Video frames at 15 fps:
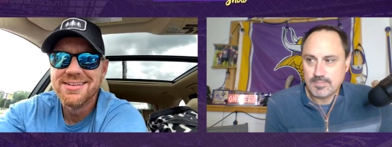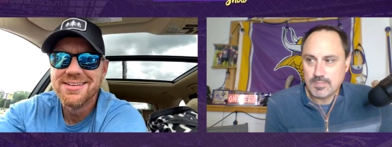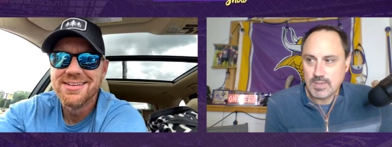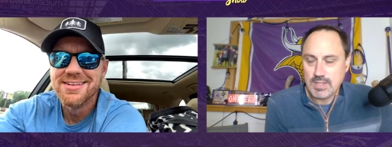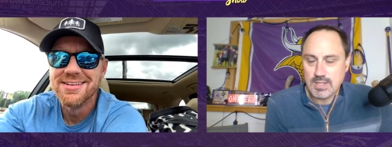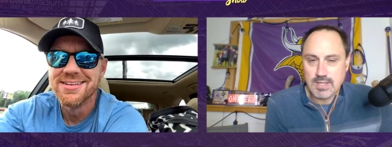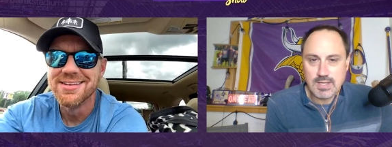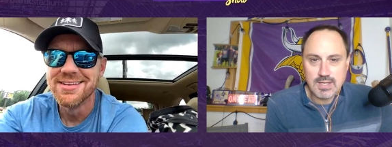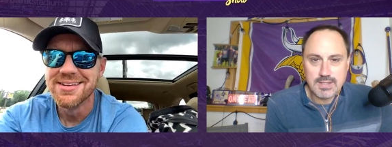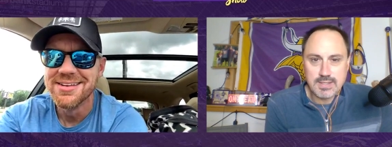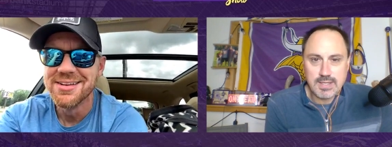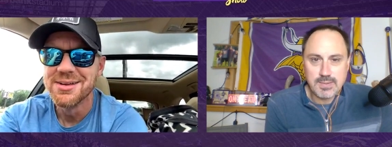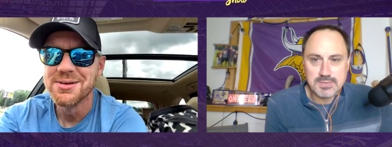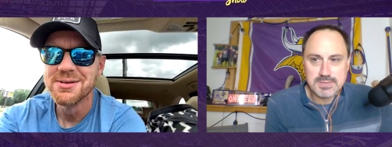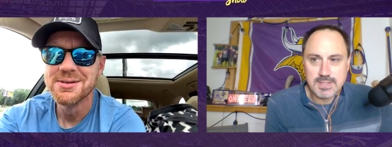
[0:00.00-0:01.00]
Speaker 1: Yeah,
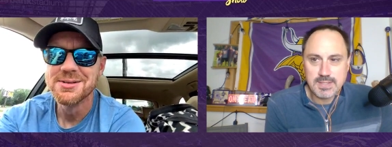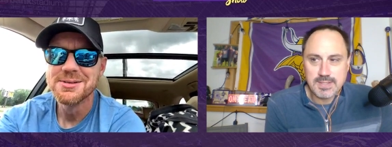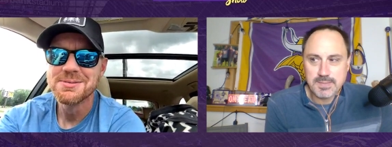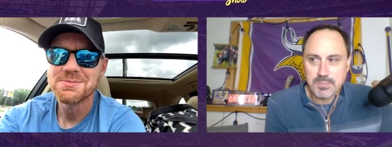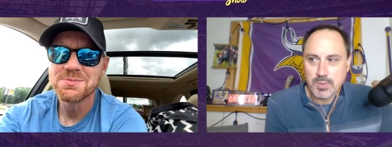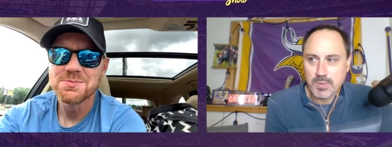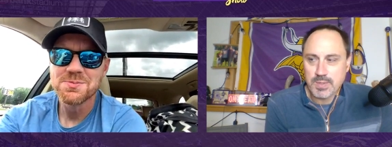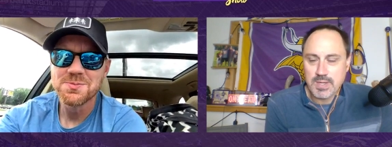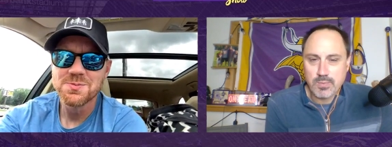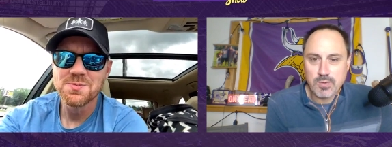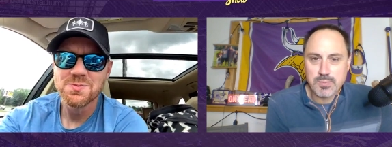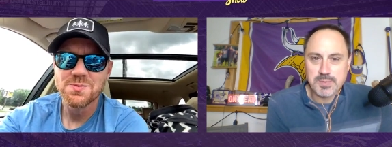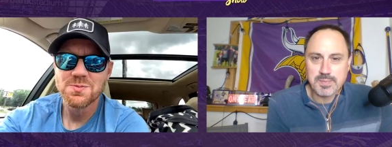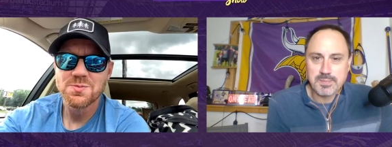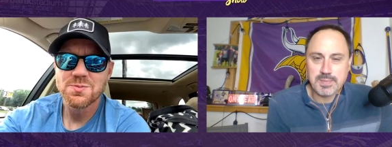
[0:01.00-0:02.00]
now it's not a point where you're not worried
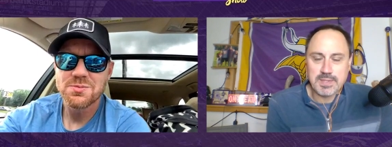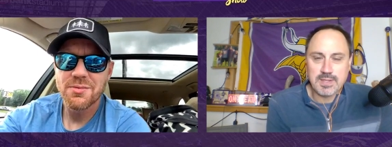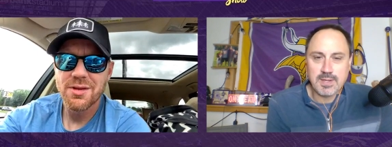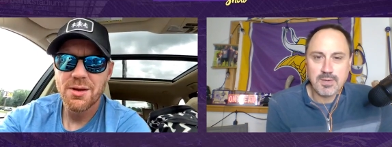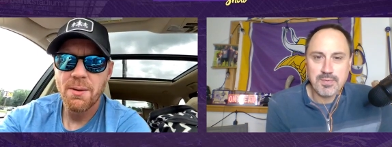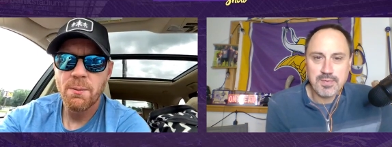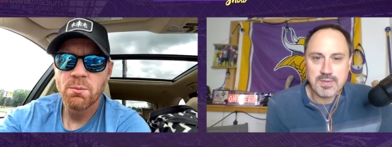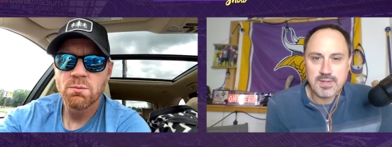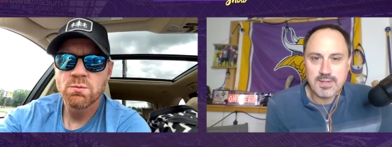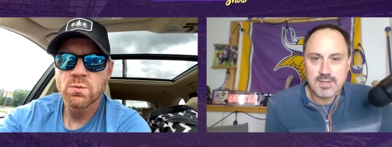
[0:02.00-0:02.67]
about him being healthy.